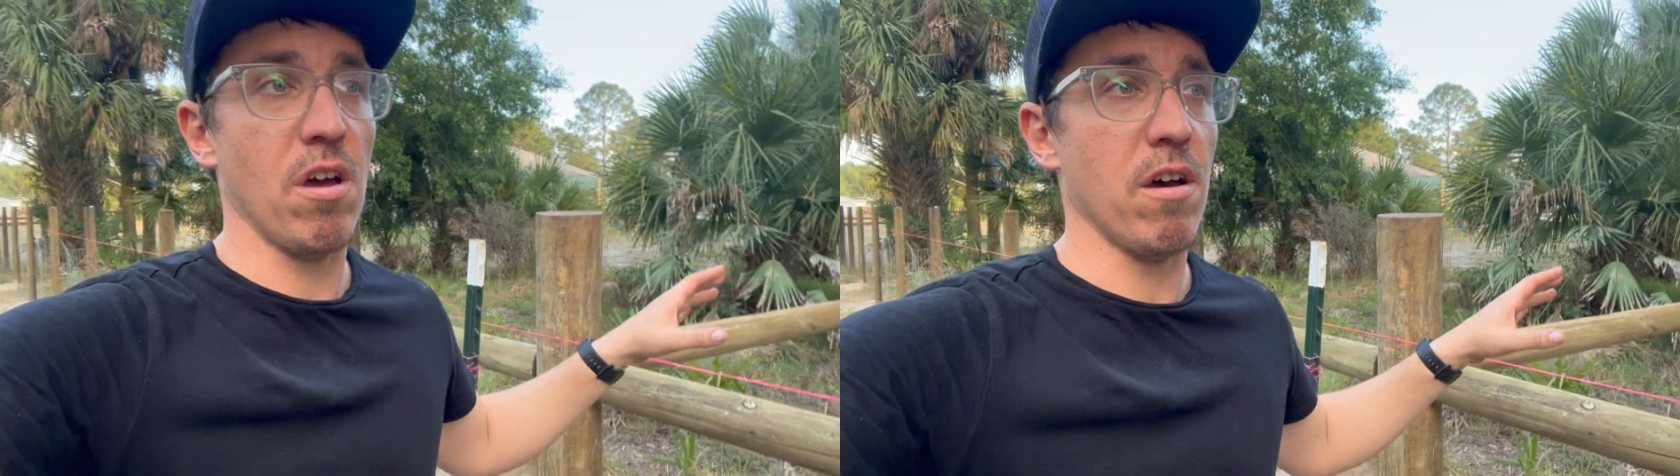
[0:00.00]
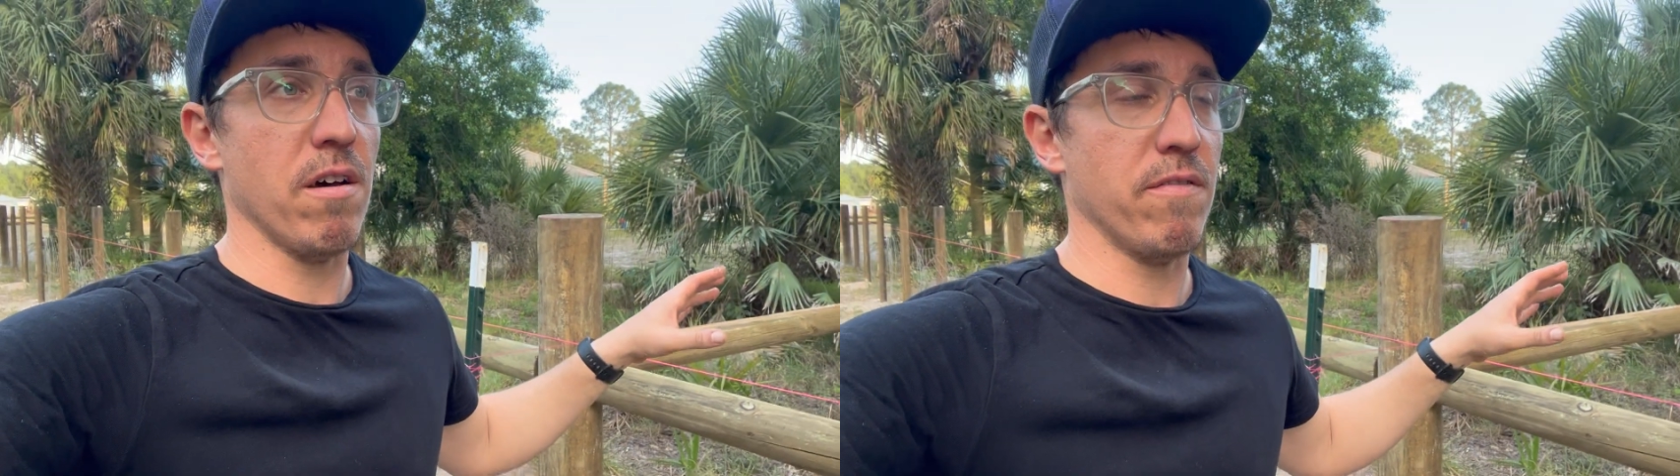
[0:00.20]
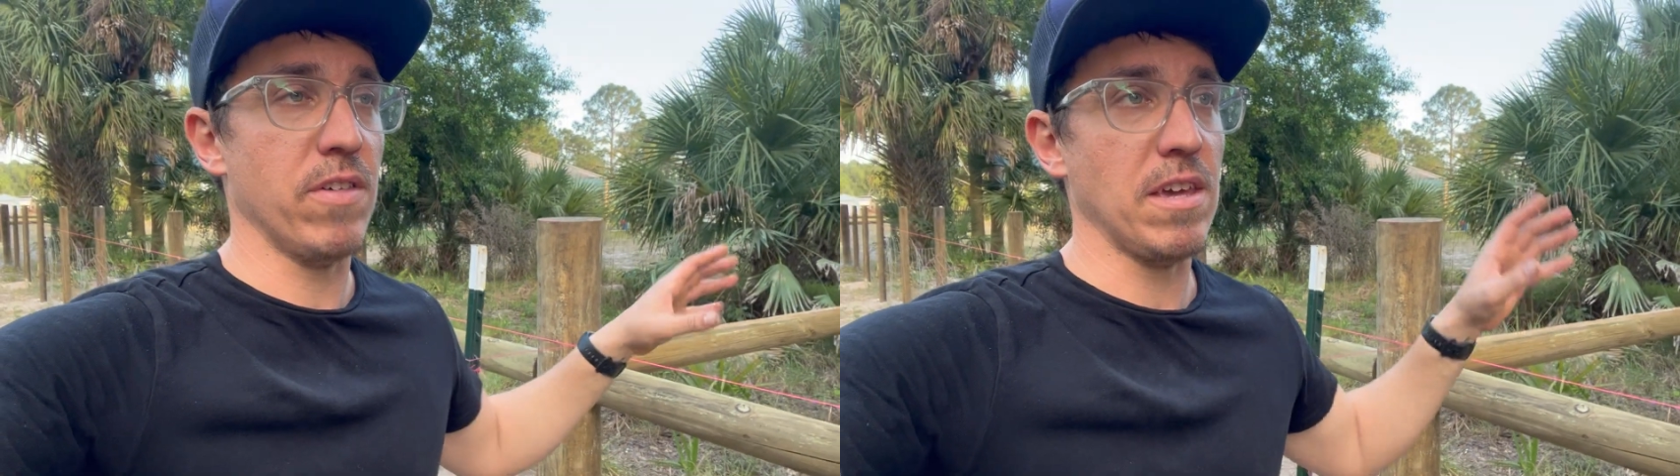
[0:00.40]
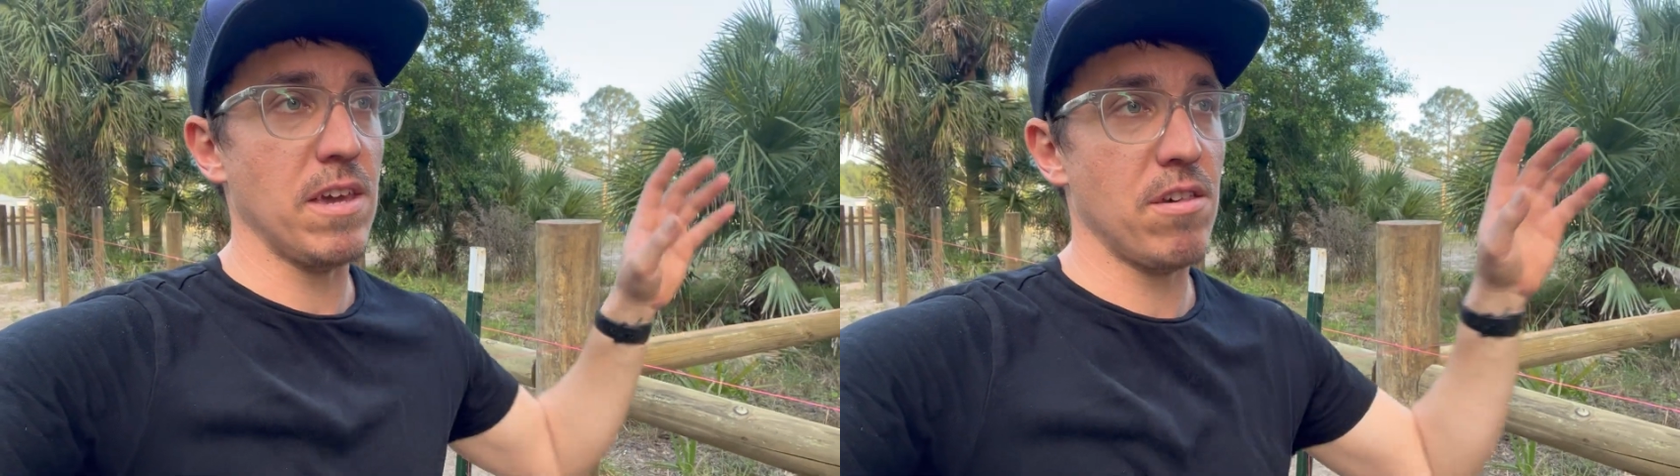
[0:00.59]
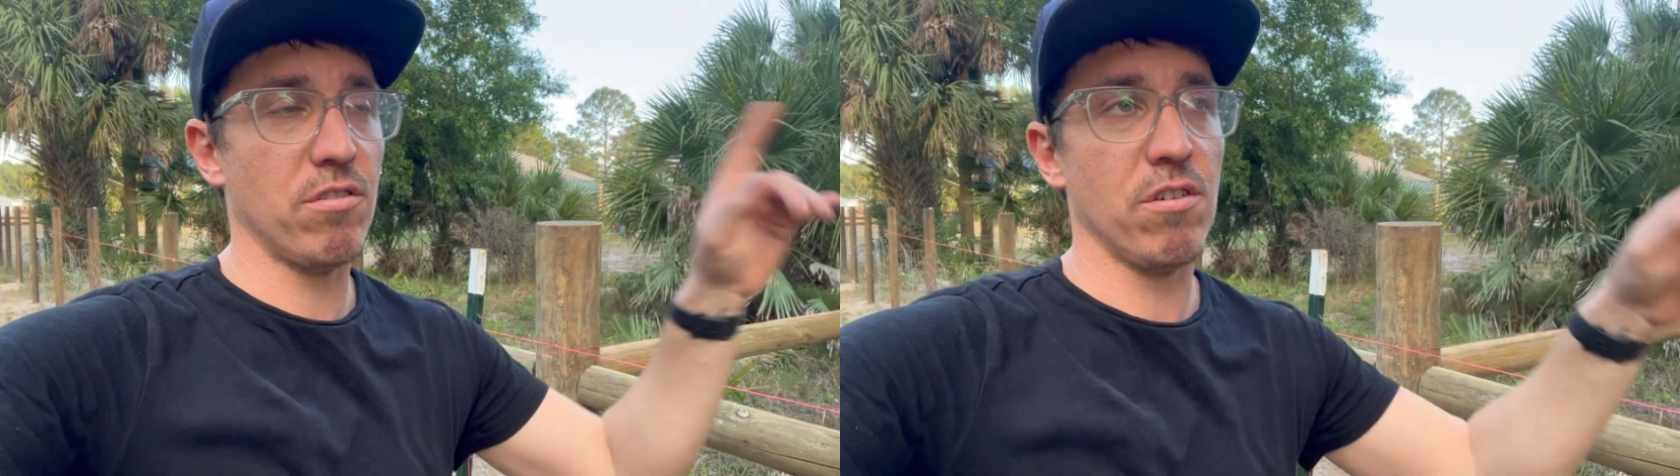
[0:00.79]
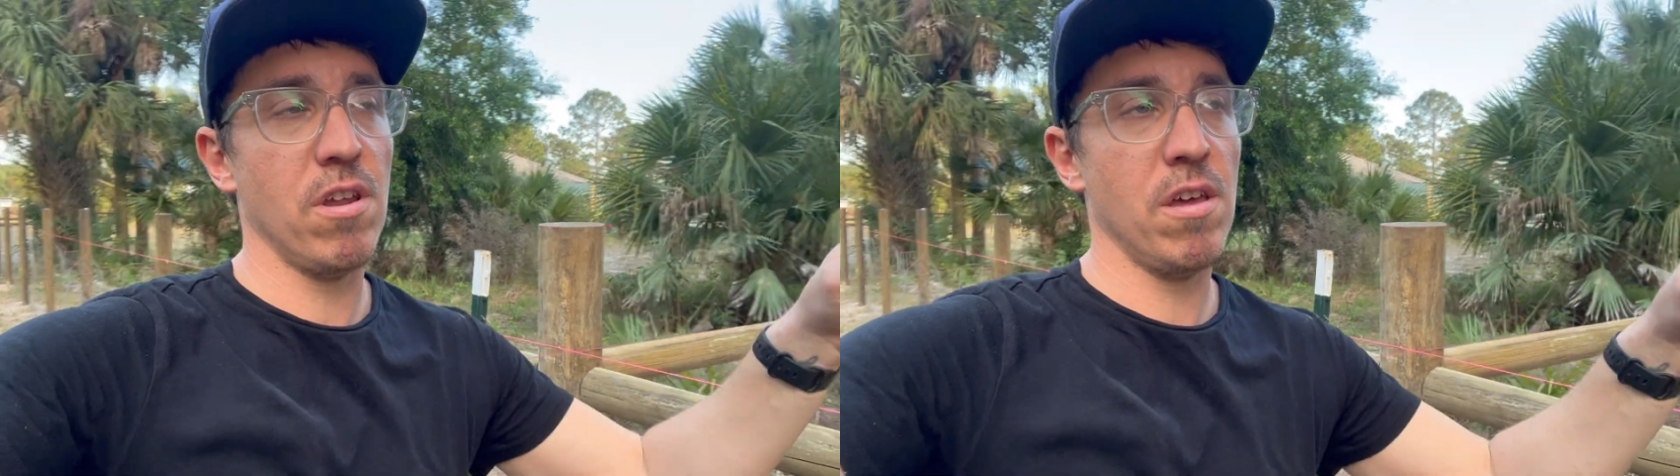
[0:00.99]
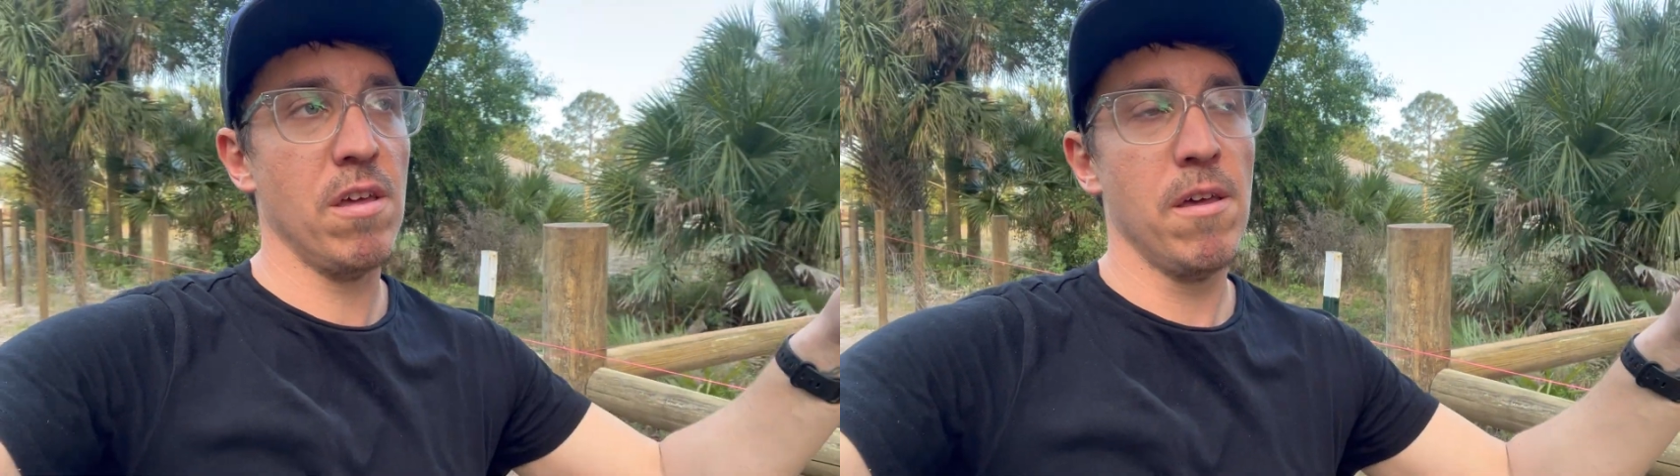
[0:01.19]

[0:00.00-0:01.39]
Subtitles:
of the eastern